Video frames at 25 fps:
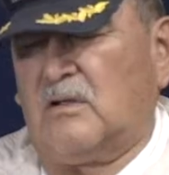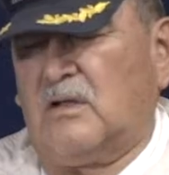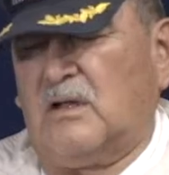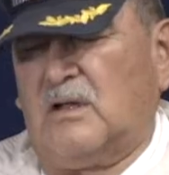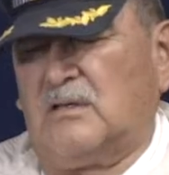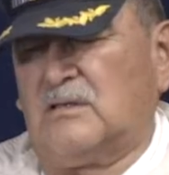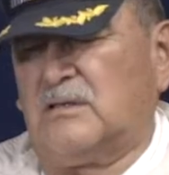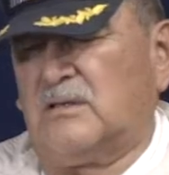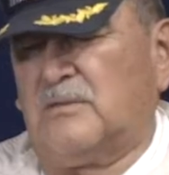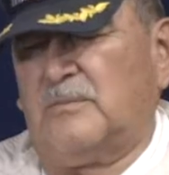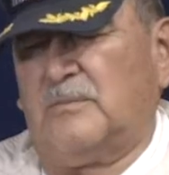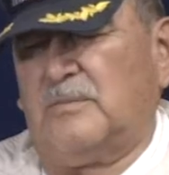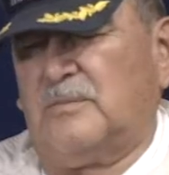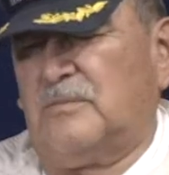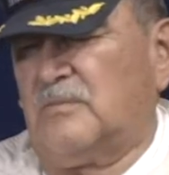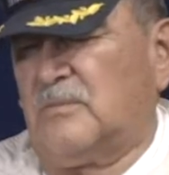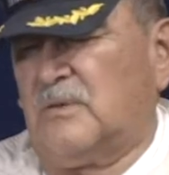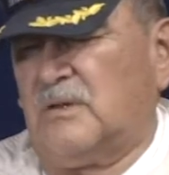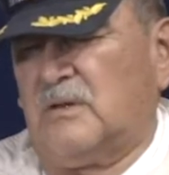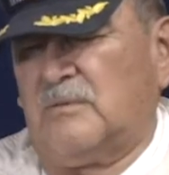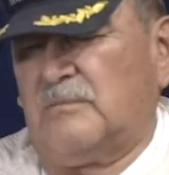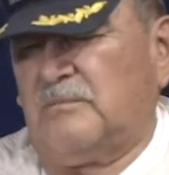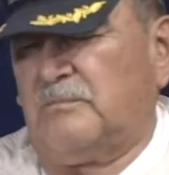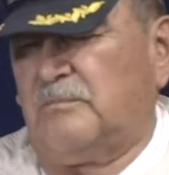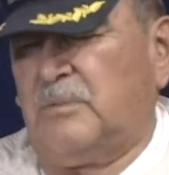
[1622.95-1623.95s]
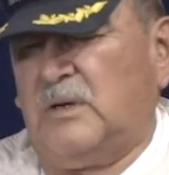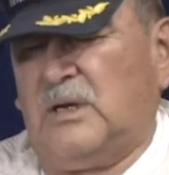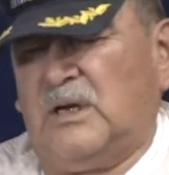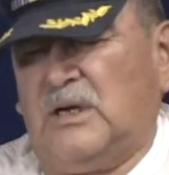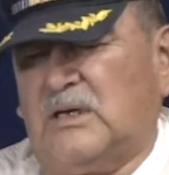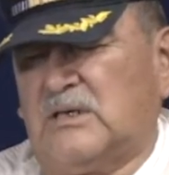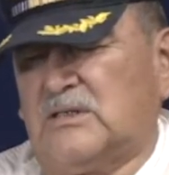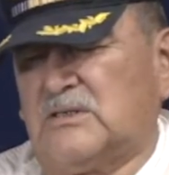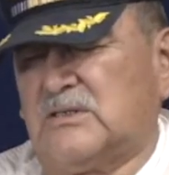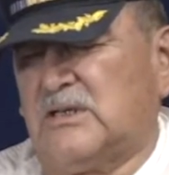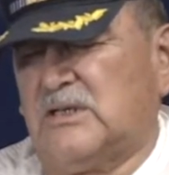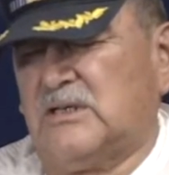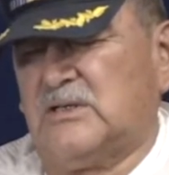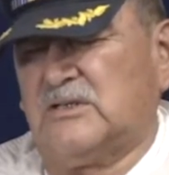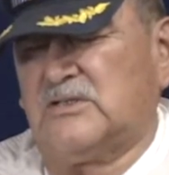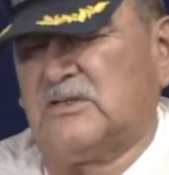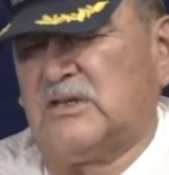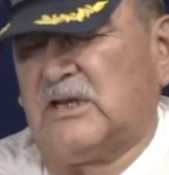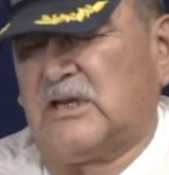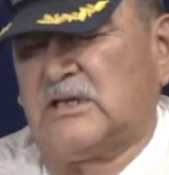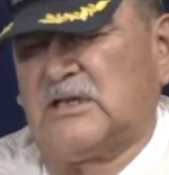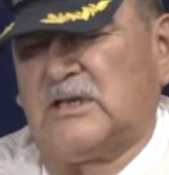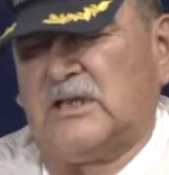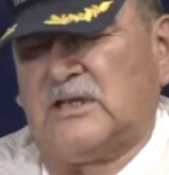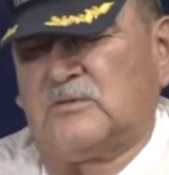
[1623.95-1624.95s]
kinds of bugs,
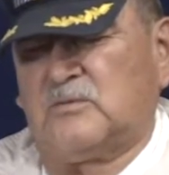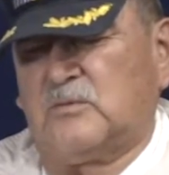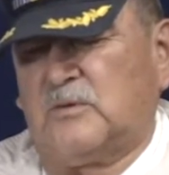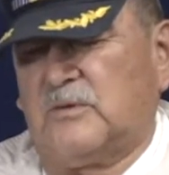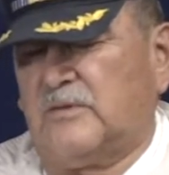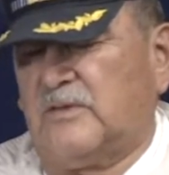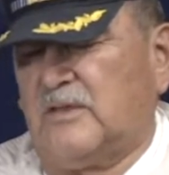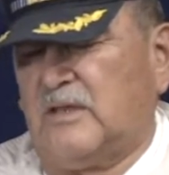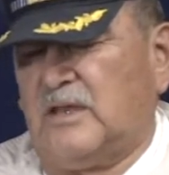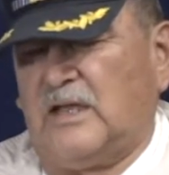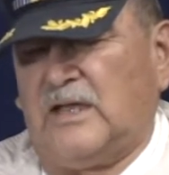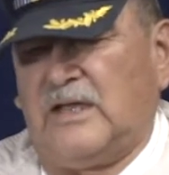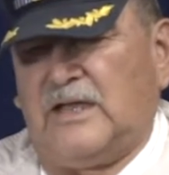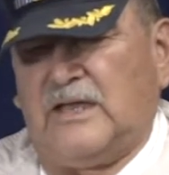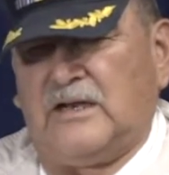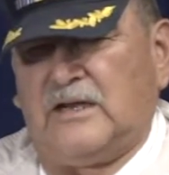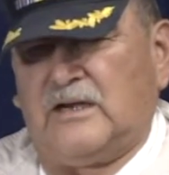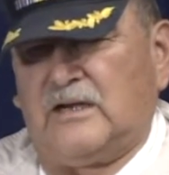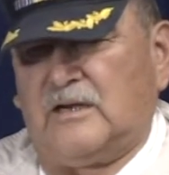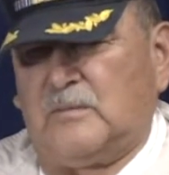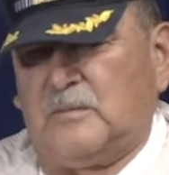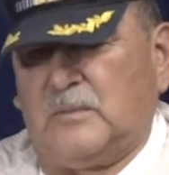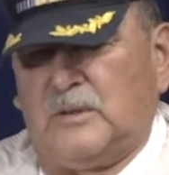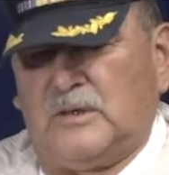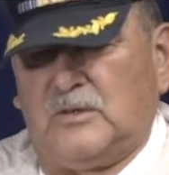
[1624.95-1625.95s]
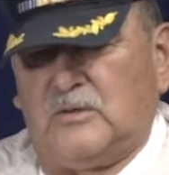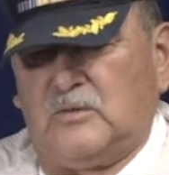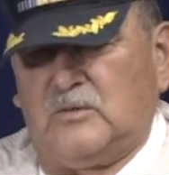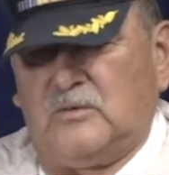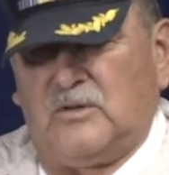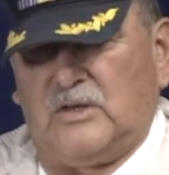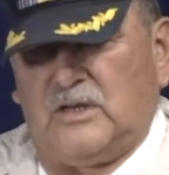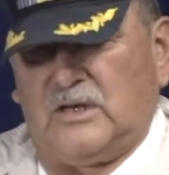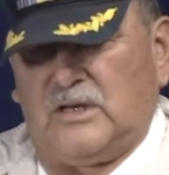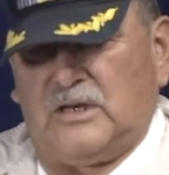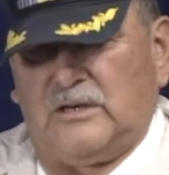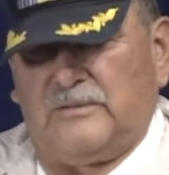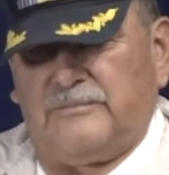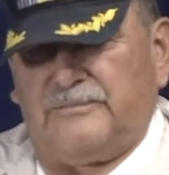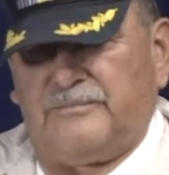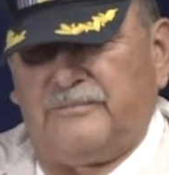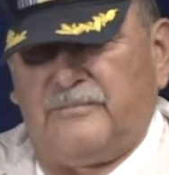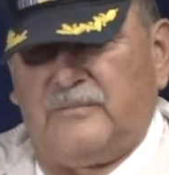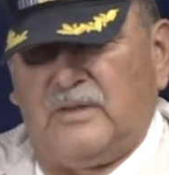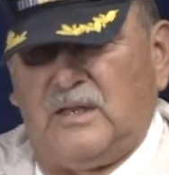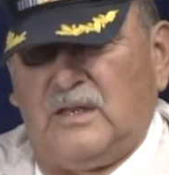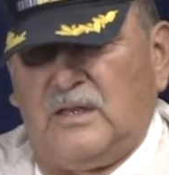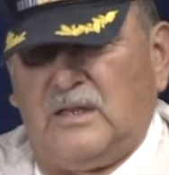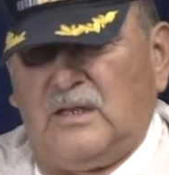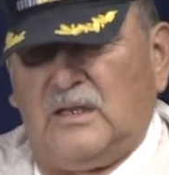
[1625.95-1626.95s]
insects. That's one thing I hated about New Guinea,
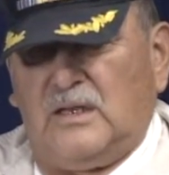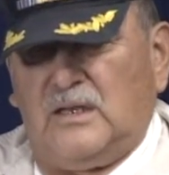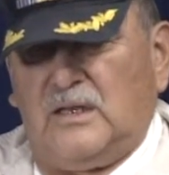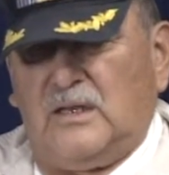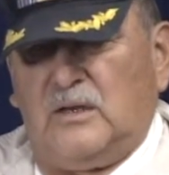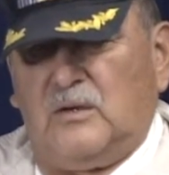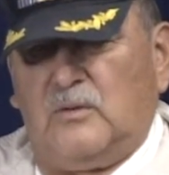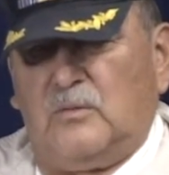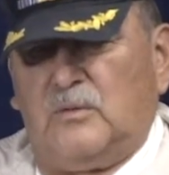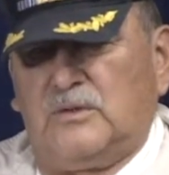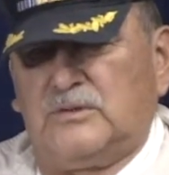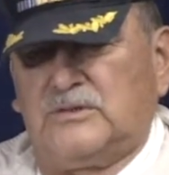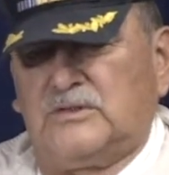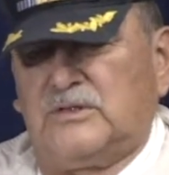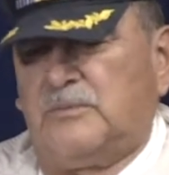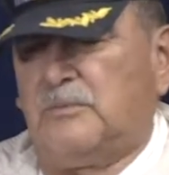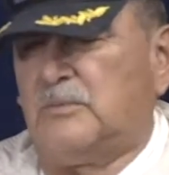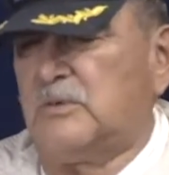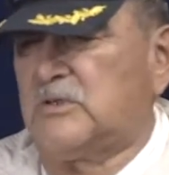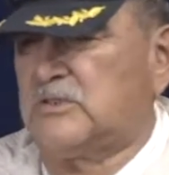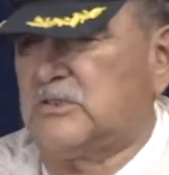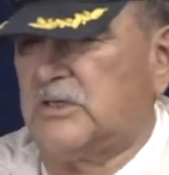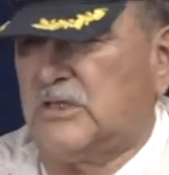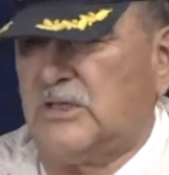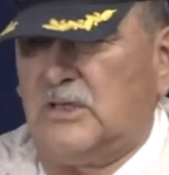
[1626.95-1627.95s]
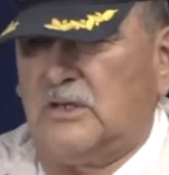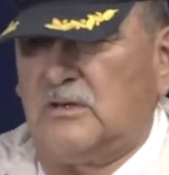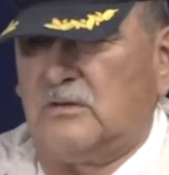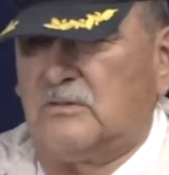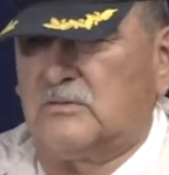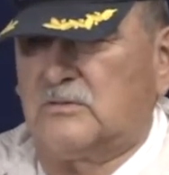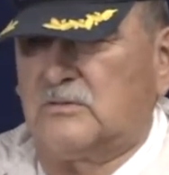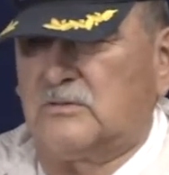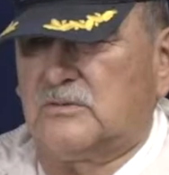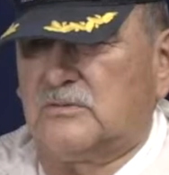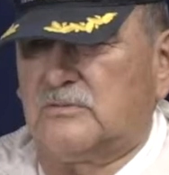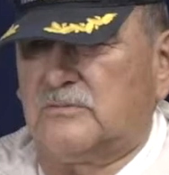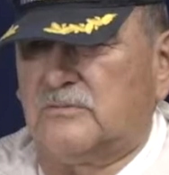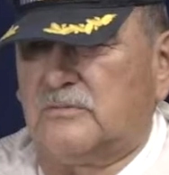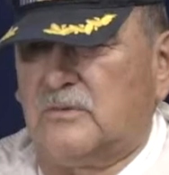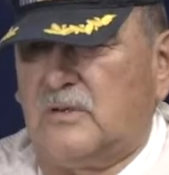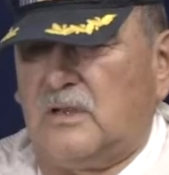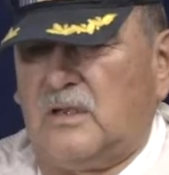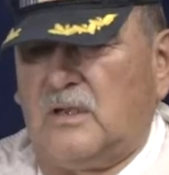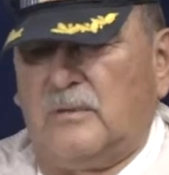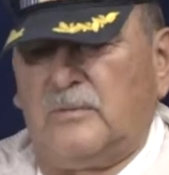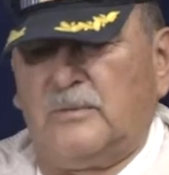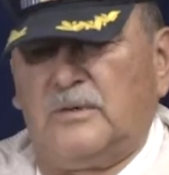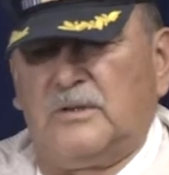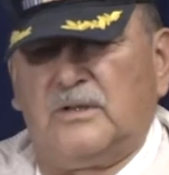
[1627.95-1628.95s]
was the mosquitoes.
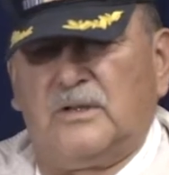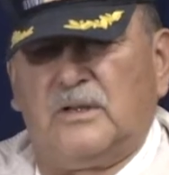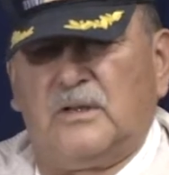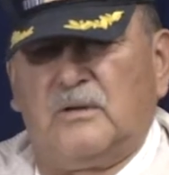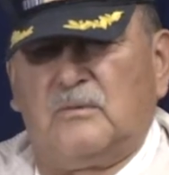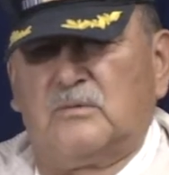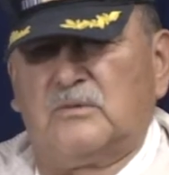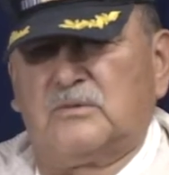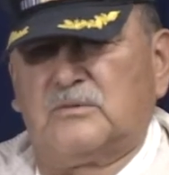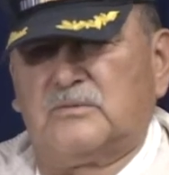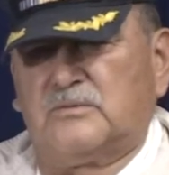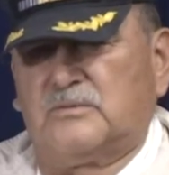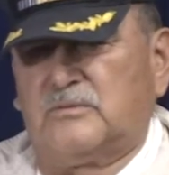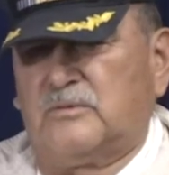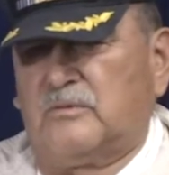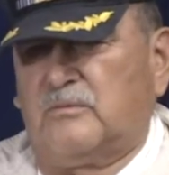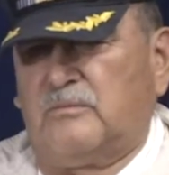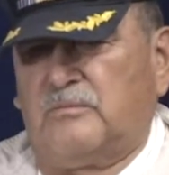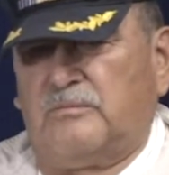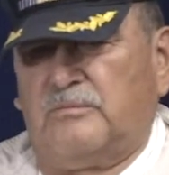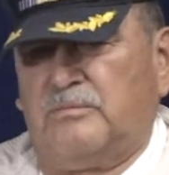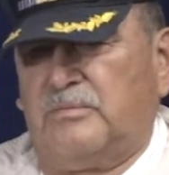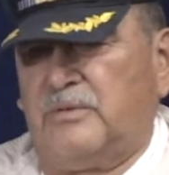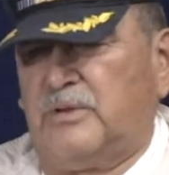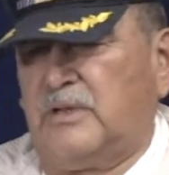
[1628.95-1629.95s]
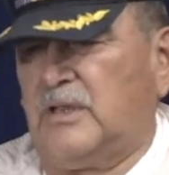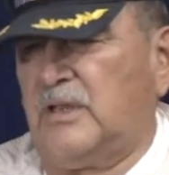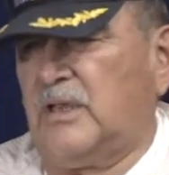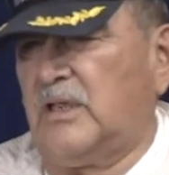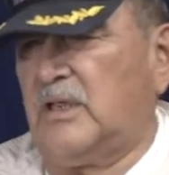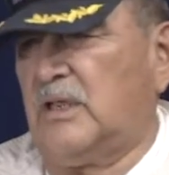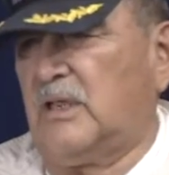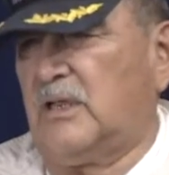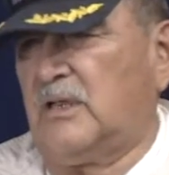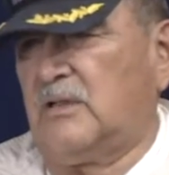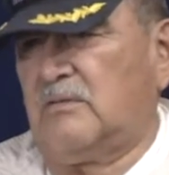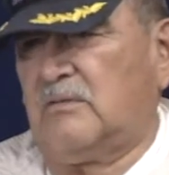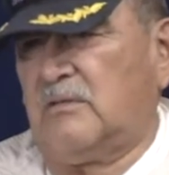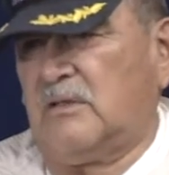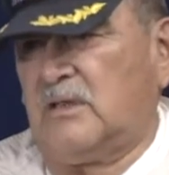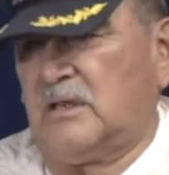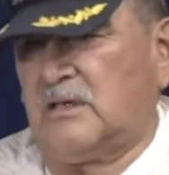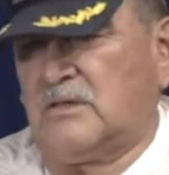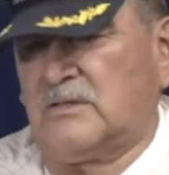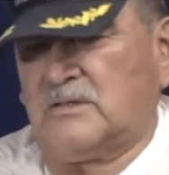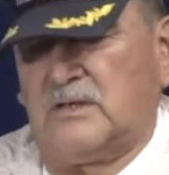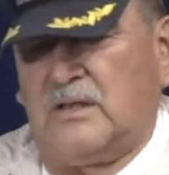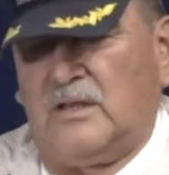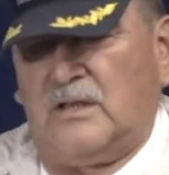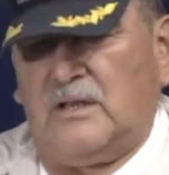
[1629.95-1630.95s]
I mean, they was big
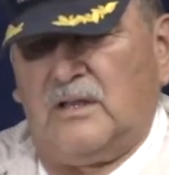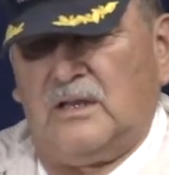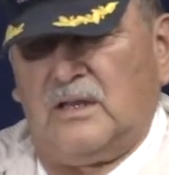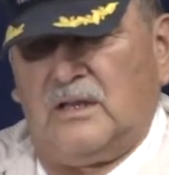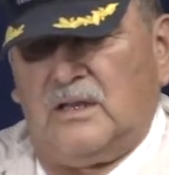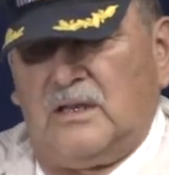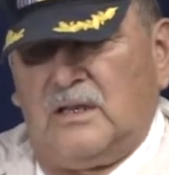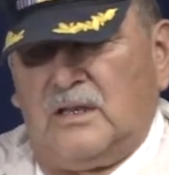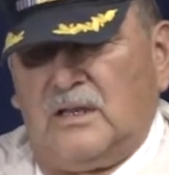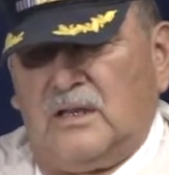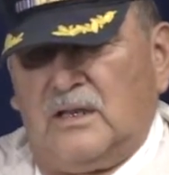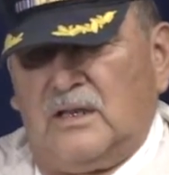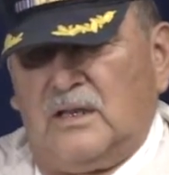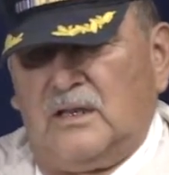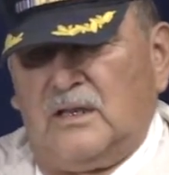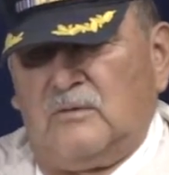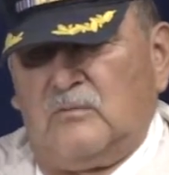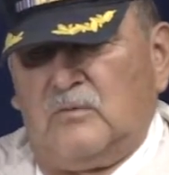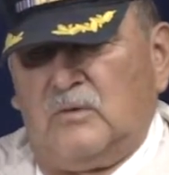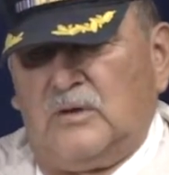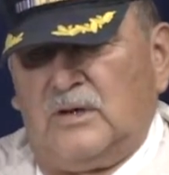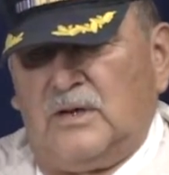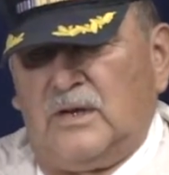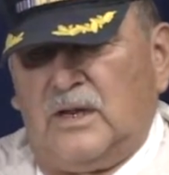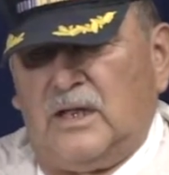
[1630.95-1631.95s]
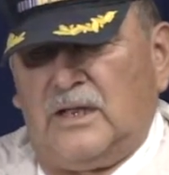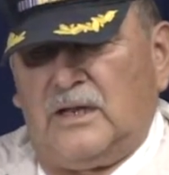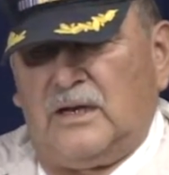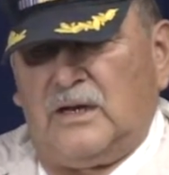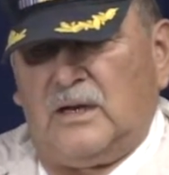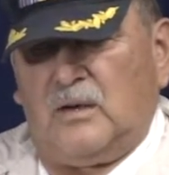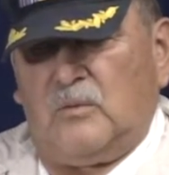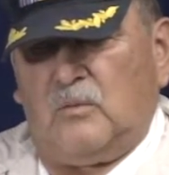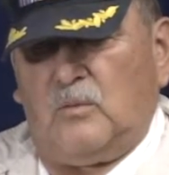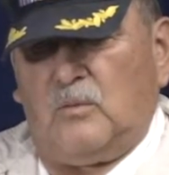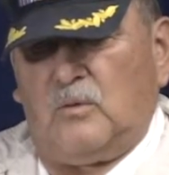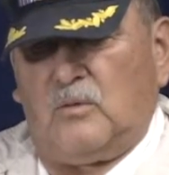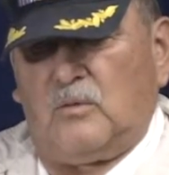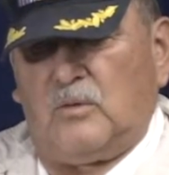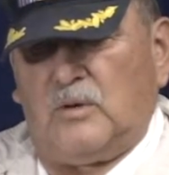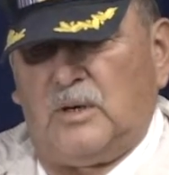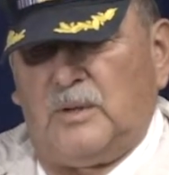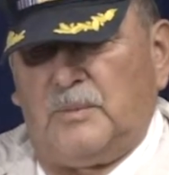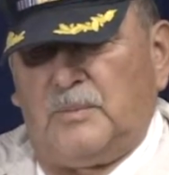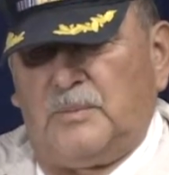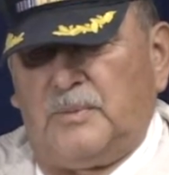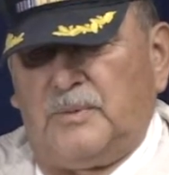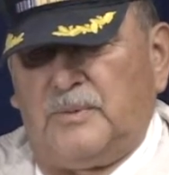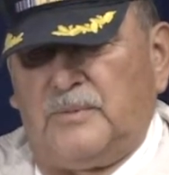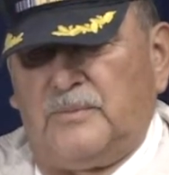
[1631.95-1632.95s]
things. Yeah. And one night I woke
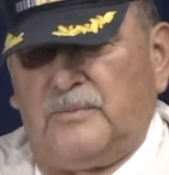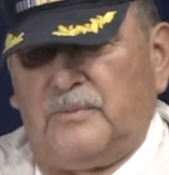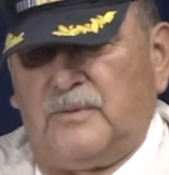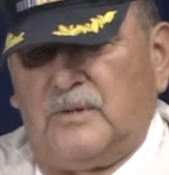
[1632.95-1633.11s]
up.